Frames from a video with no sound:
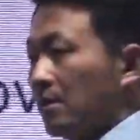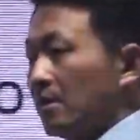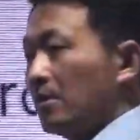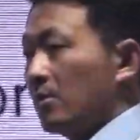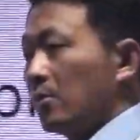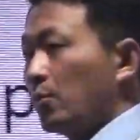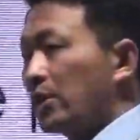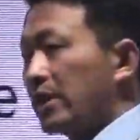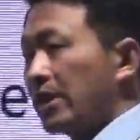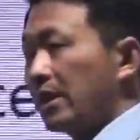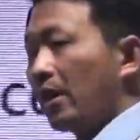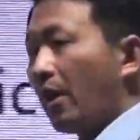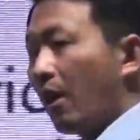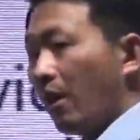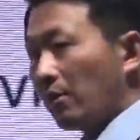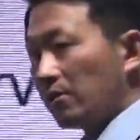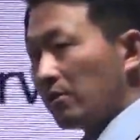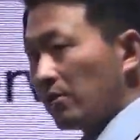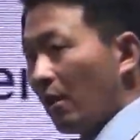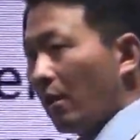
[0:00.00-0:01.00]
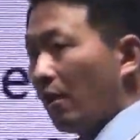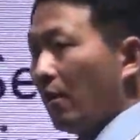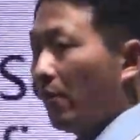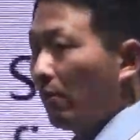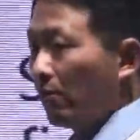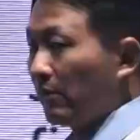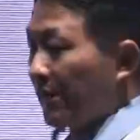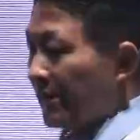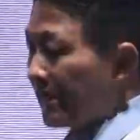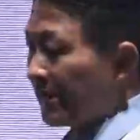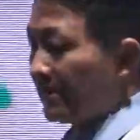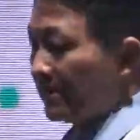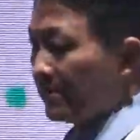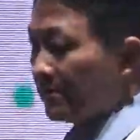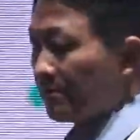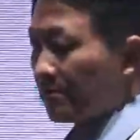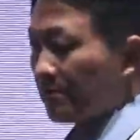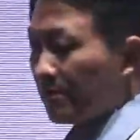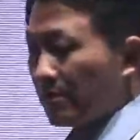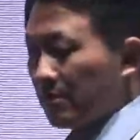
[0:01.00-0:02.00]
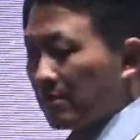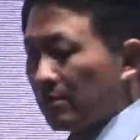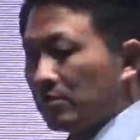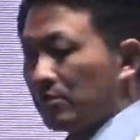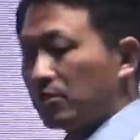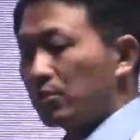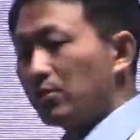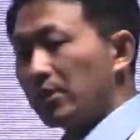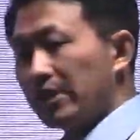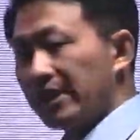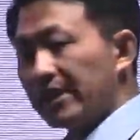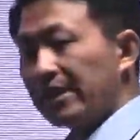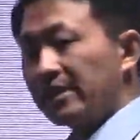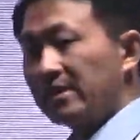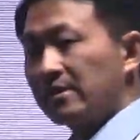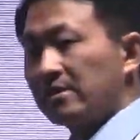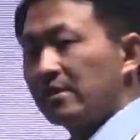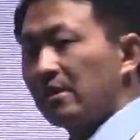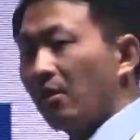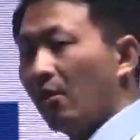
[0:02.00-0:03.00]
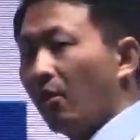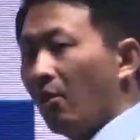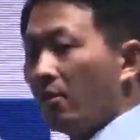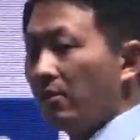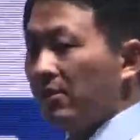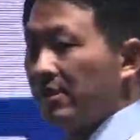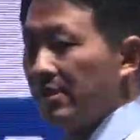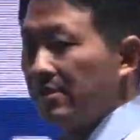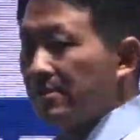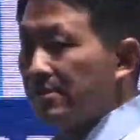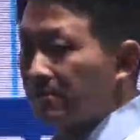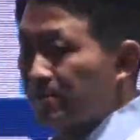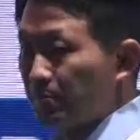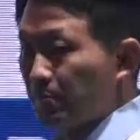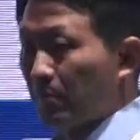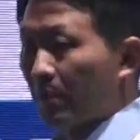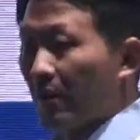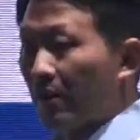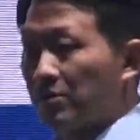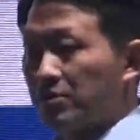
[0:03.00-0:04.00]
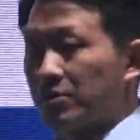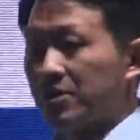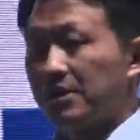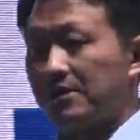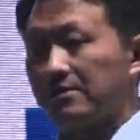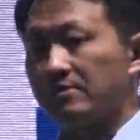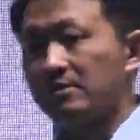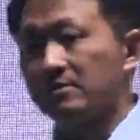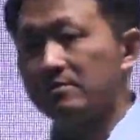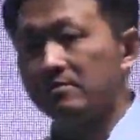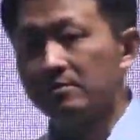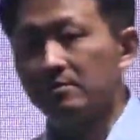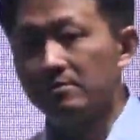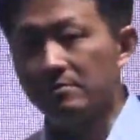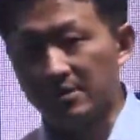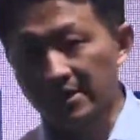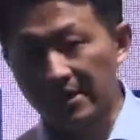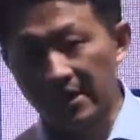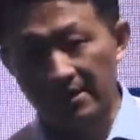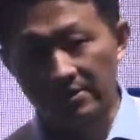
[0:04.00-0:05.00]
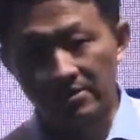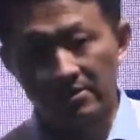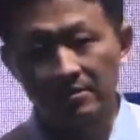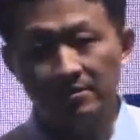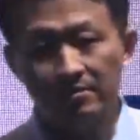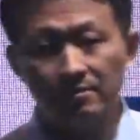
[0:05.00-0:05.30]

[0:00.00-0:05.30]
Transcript: we can not only to link all these blockchains together,